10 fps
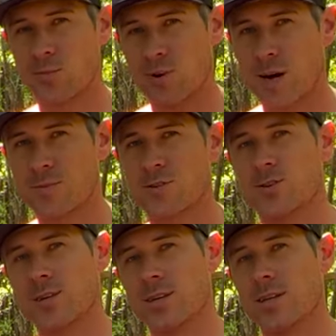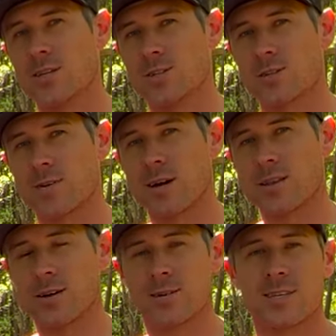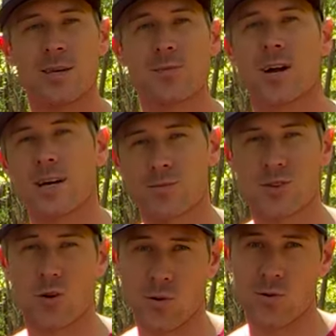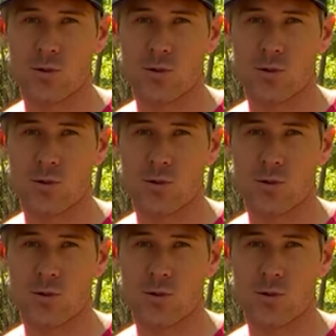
proper circulation around there to keep your items cold.